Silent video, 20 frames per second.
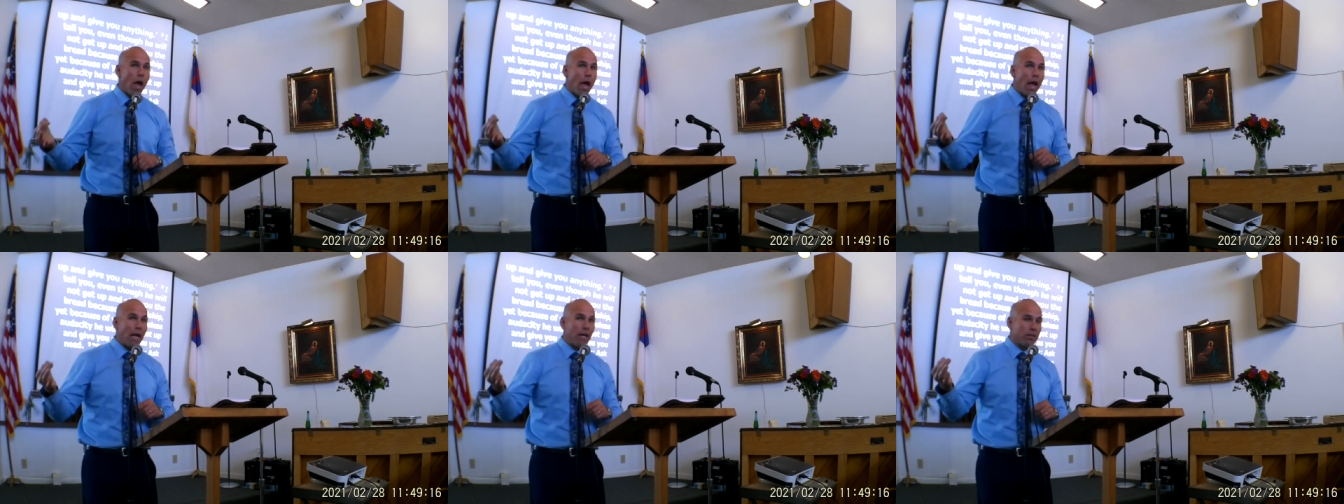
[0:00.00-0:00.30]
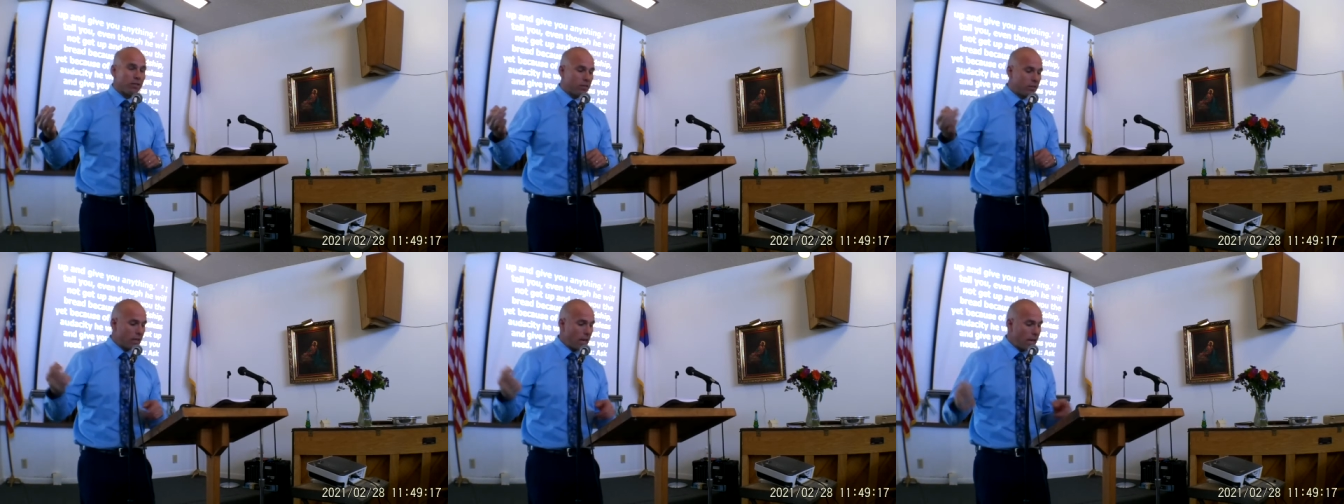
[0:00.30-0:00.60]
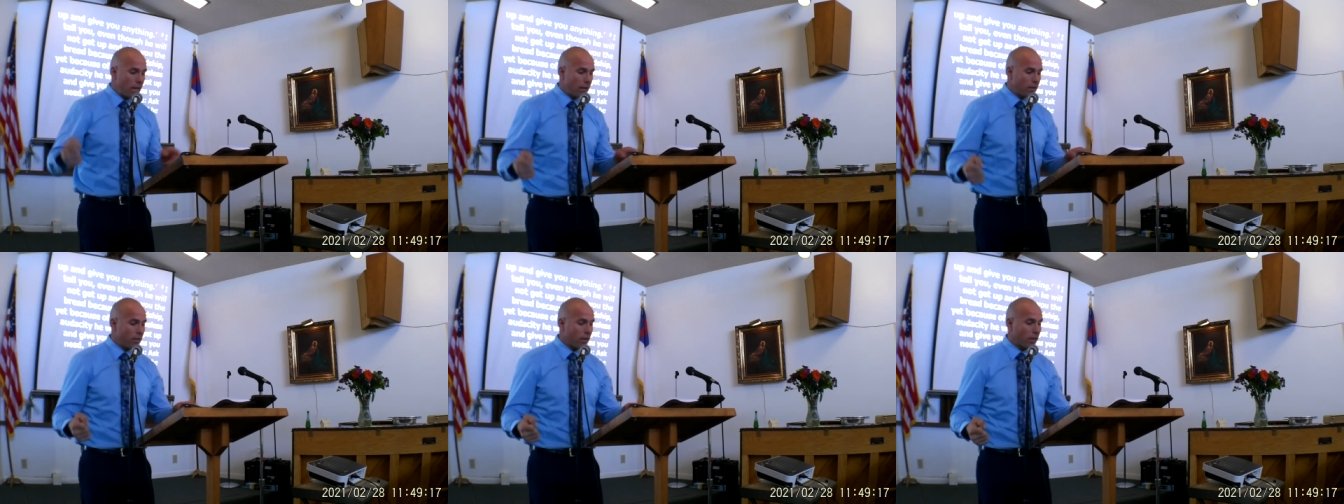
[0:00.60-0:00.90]
It's
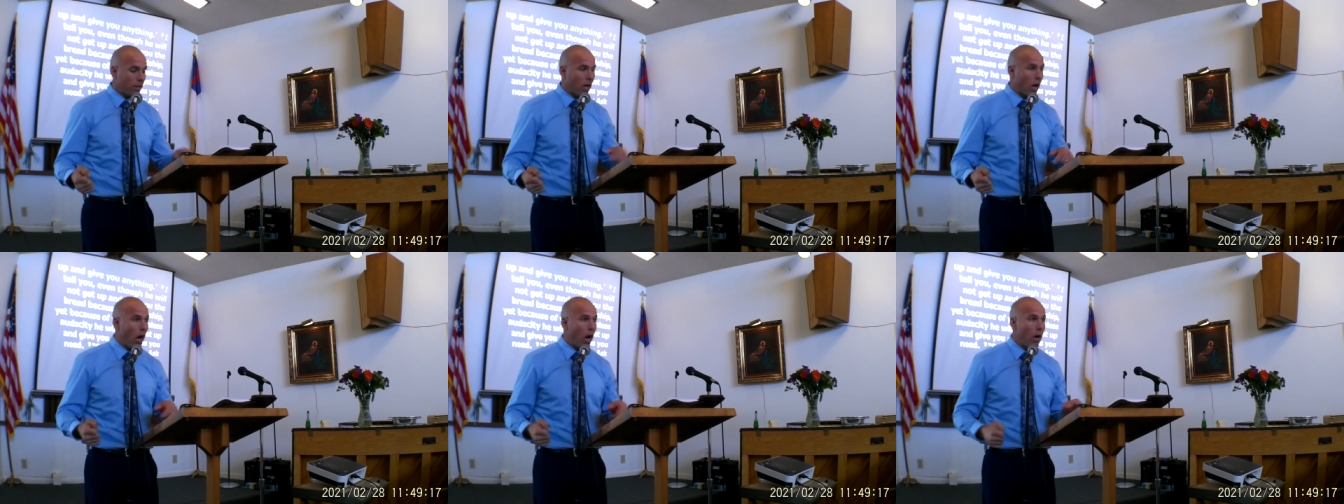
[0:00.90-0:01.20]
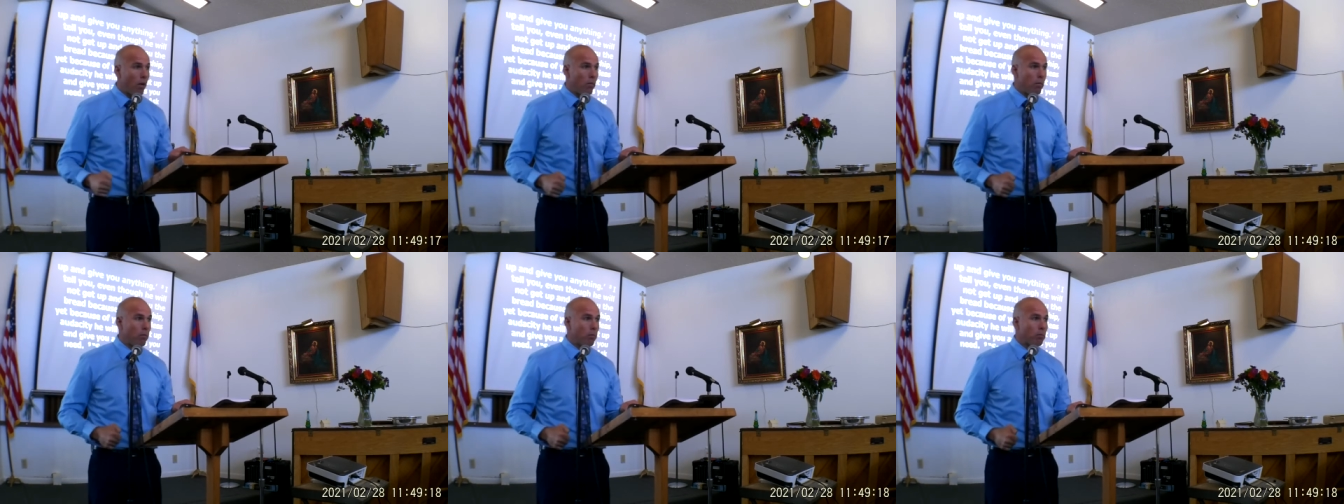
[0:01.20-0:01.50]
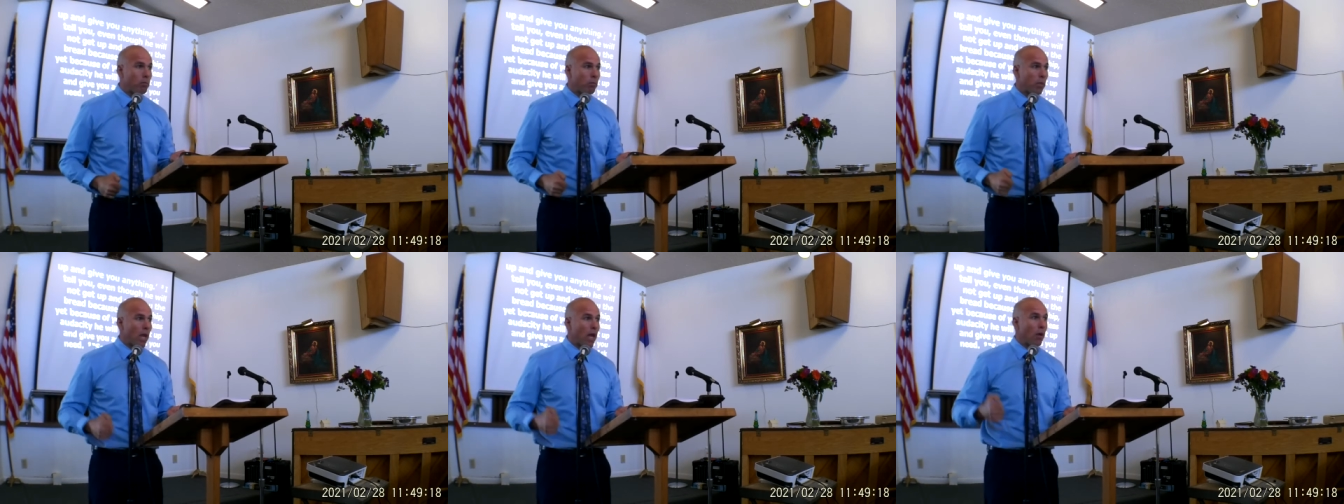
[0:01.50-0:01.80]
saying to come
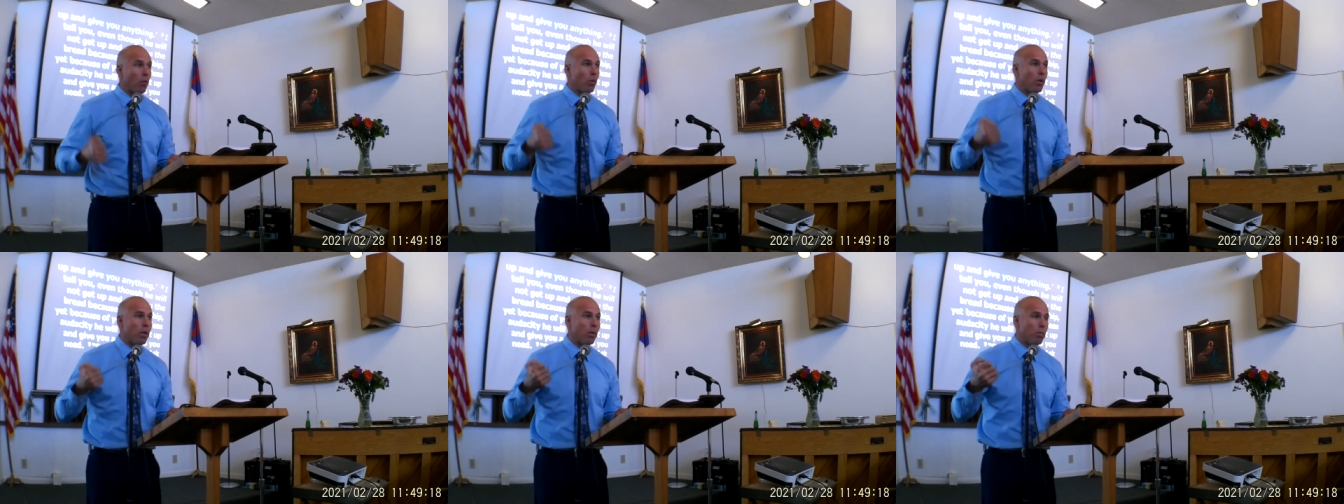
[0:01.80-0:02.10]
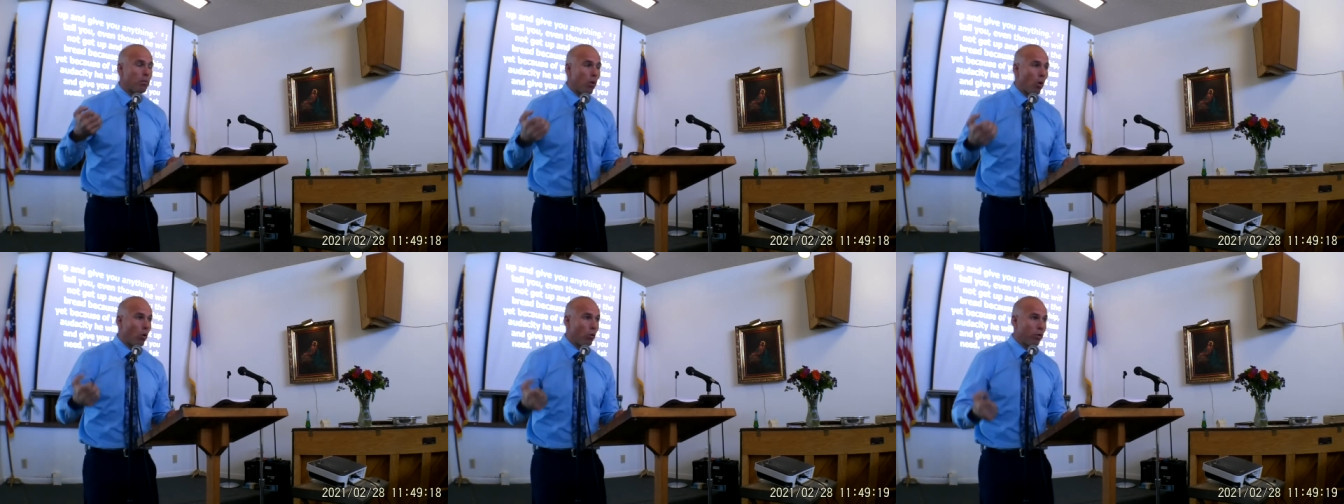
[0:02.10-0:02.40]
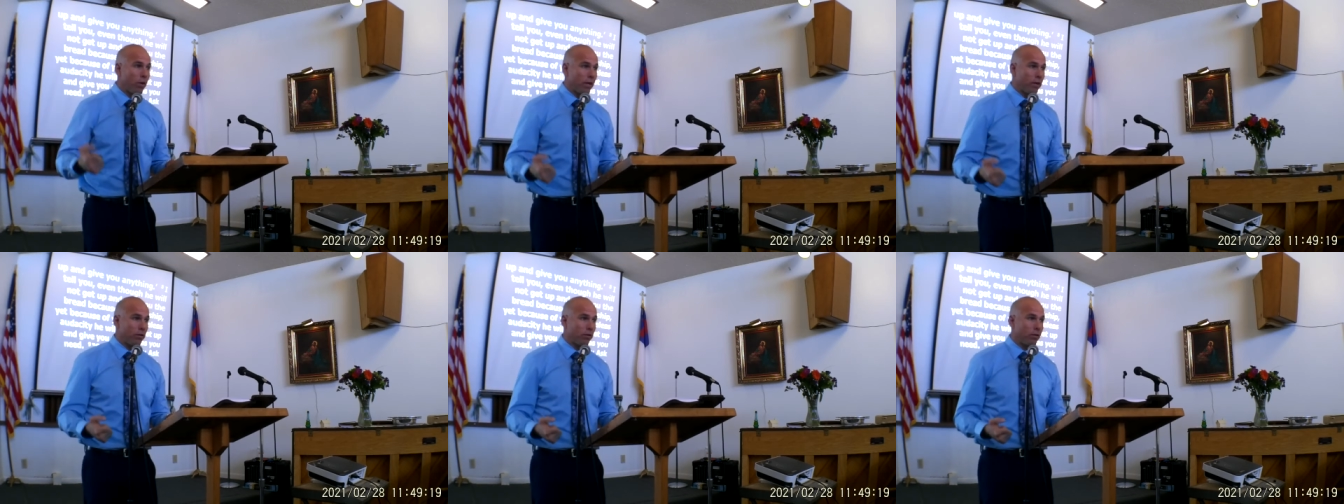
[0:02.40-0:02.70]
with a
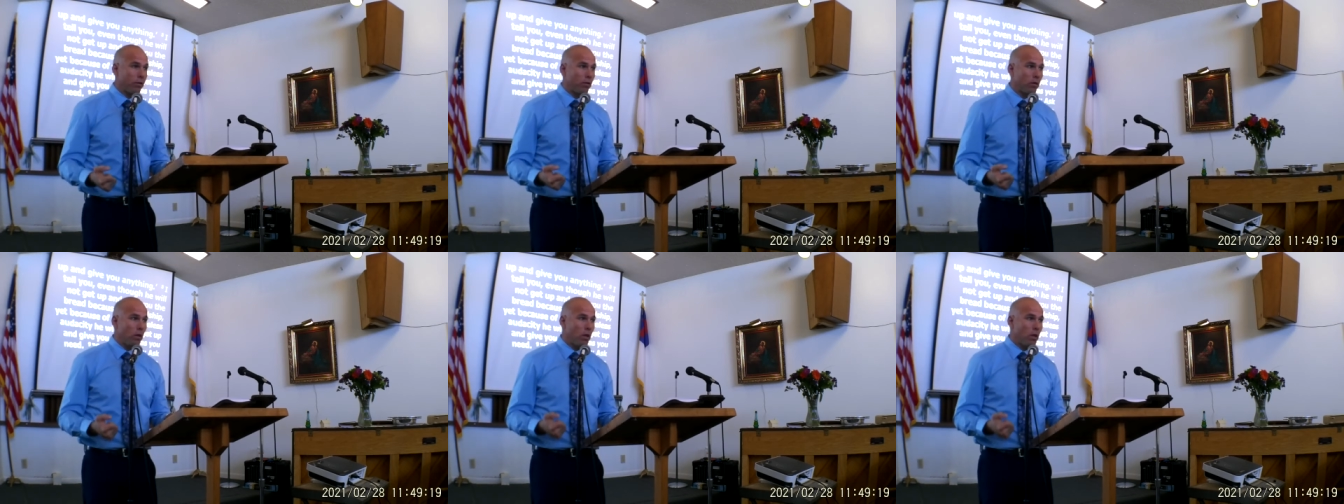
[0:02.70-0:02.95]
boldness.